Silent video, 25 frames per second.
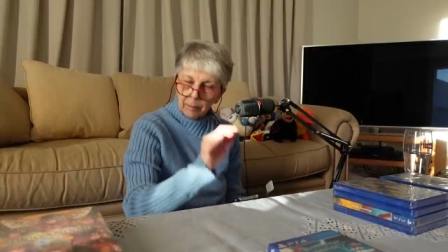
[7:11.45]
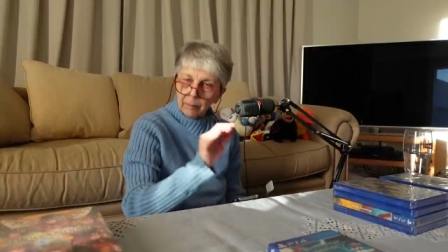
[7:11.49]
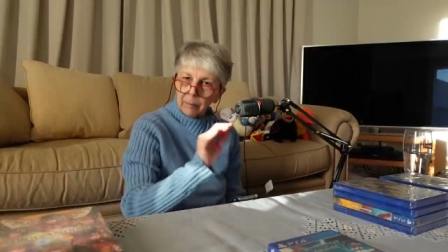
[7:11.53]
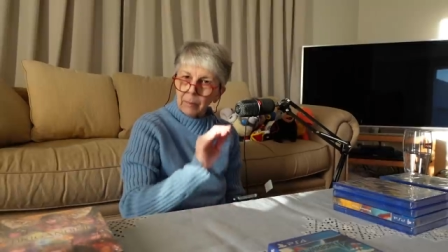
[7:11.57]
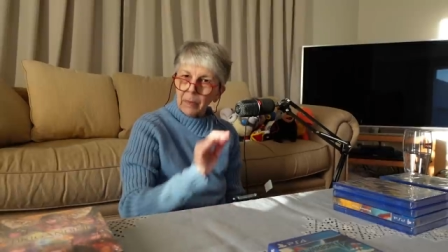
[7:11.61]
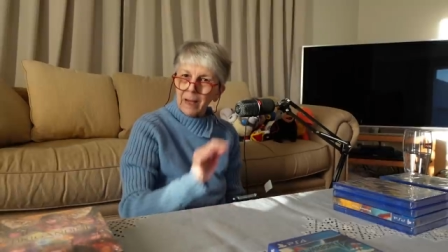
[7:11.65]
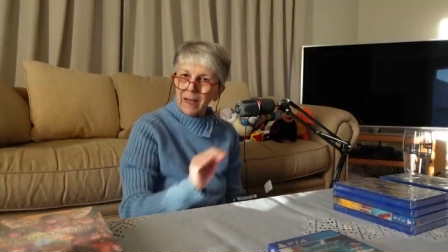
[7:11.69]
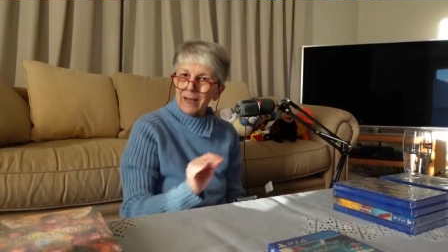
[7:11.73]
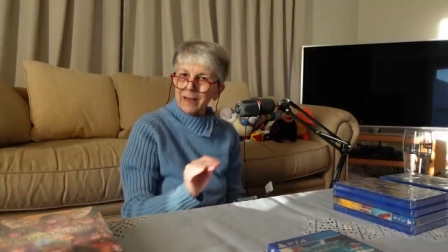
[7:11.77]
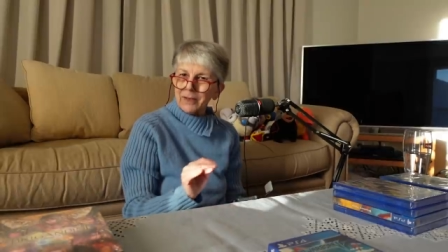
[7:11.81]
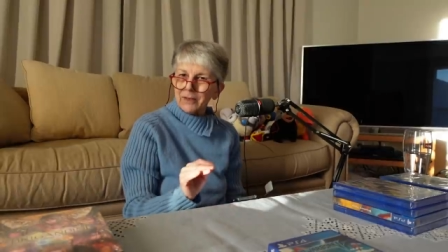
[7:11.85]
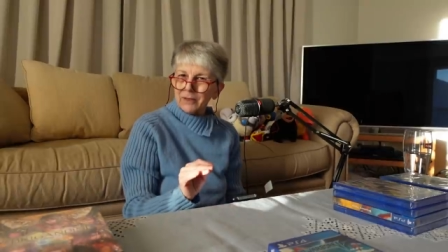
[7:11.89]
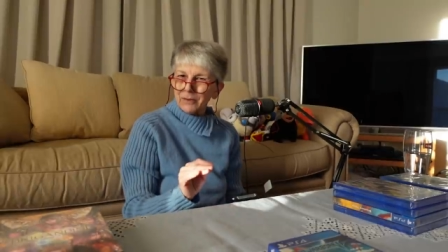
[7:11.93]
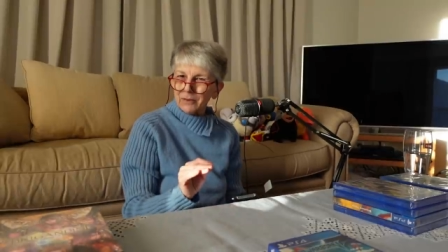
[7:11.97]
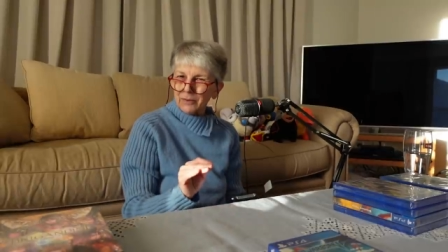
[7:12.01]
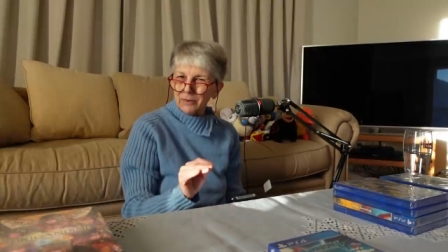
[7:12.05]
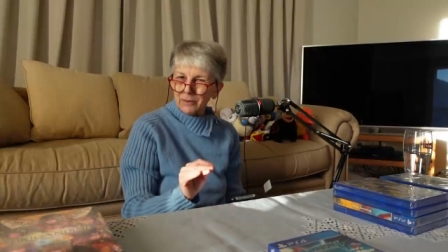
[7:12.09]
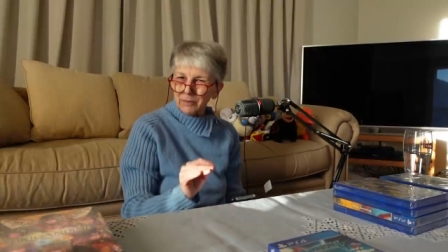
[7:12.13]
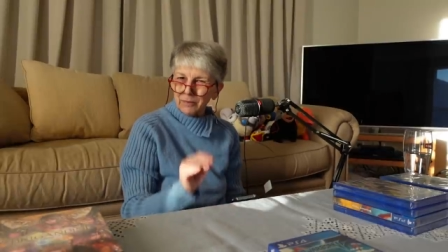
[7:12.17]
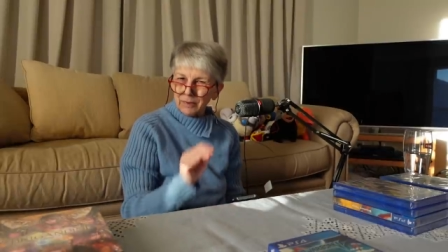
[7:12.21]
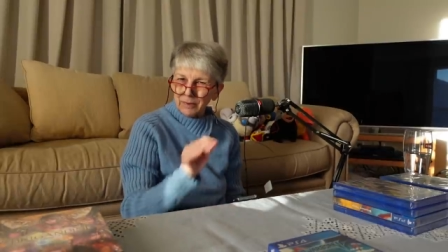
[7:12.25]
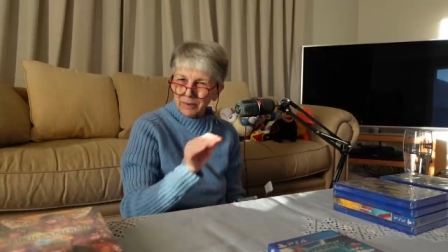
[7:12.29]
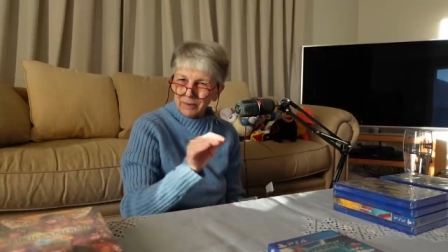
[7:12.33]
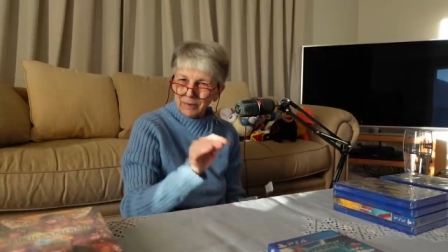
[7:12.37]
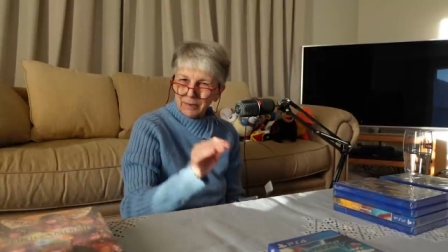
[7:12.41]
but
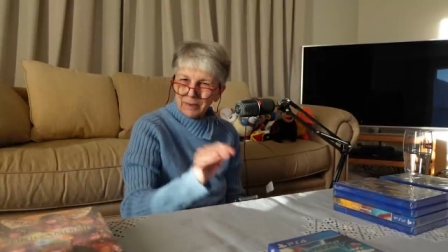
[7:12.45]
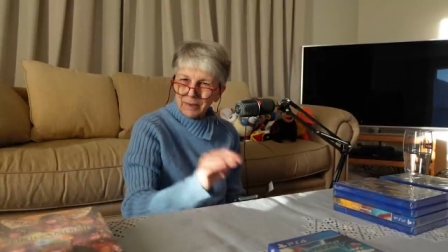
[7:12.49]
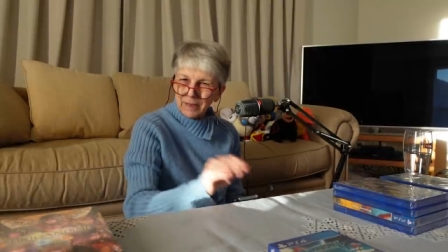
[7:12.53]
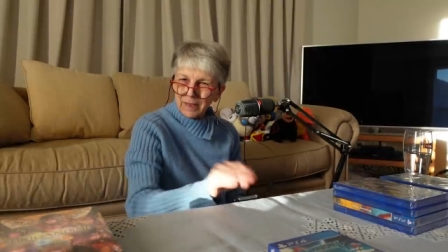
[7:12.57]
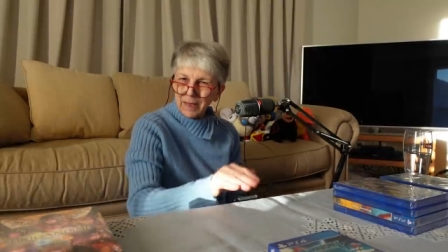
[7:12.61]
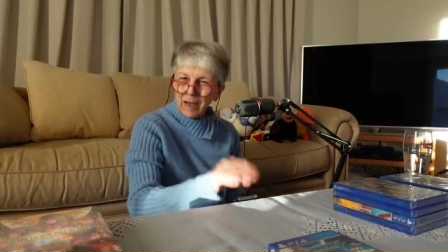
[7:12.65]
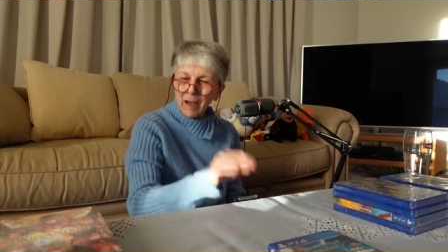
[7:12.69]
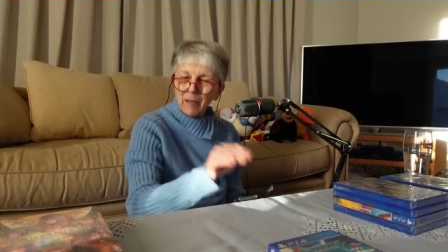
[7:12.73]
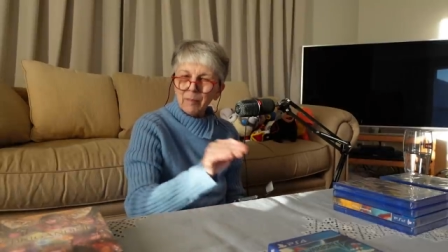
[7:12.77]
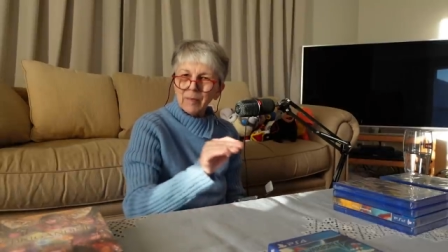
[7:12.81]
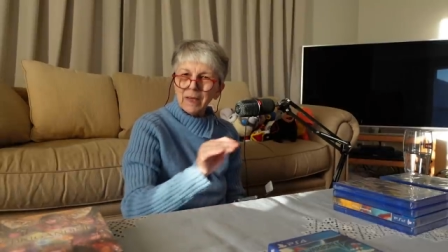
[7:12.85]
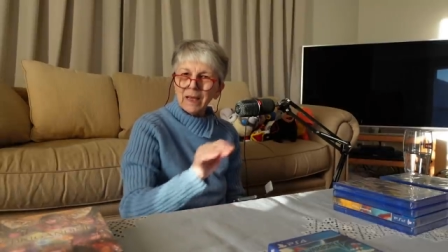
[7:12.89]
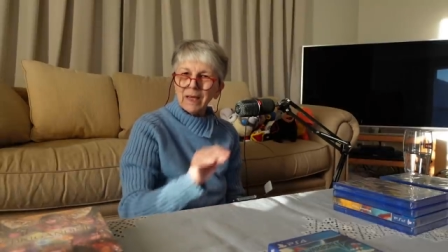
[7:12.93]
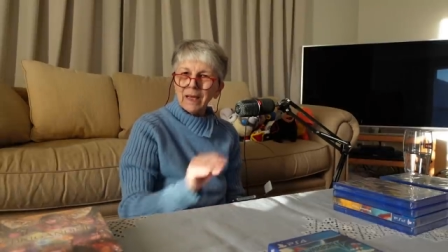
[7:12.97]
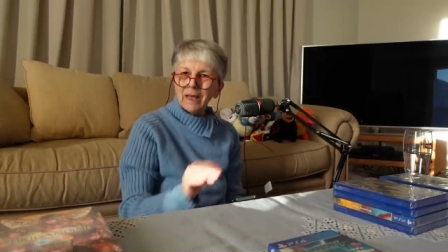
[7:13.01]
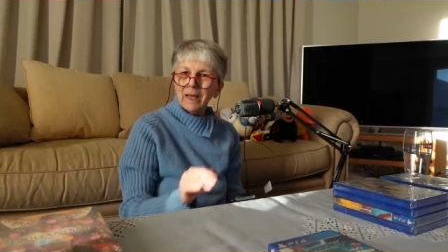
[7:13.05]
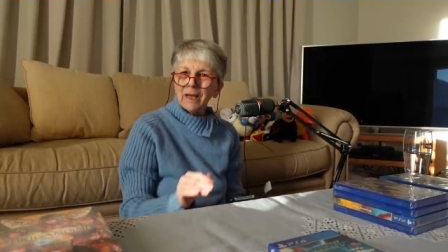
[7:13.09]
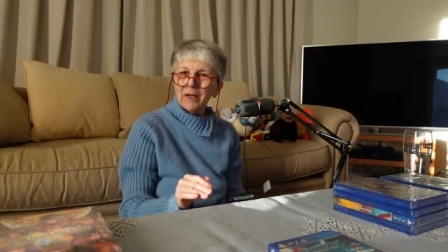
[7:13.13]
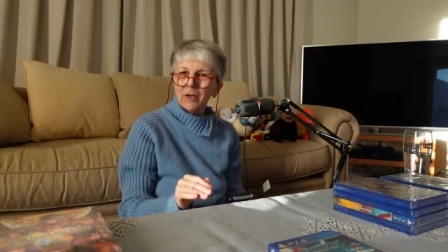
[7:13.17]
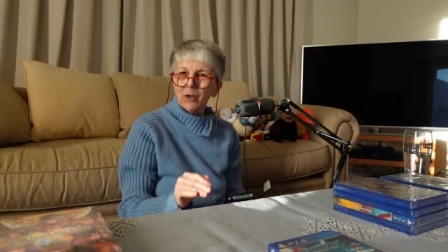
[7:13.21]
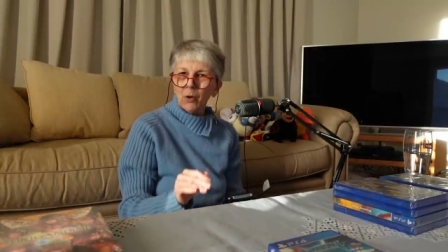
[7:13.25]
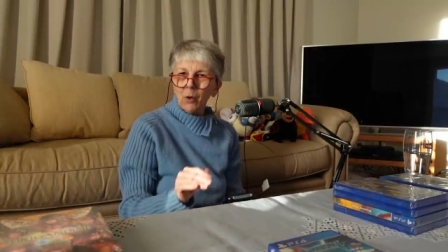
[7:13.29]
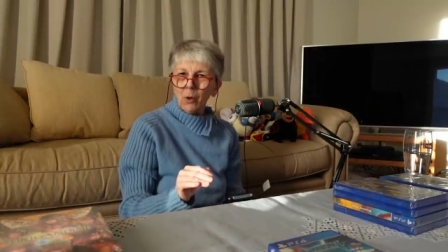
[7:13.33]
coming in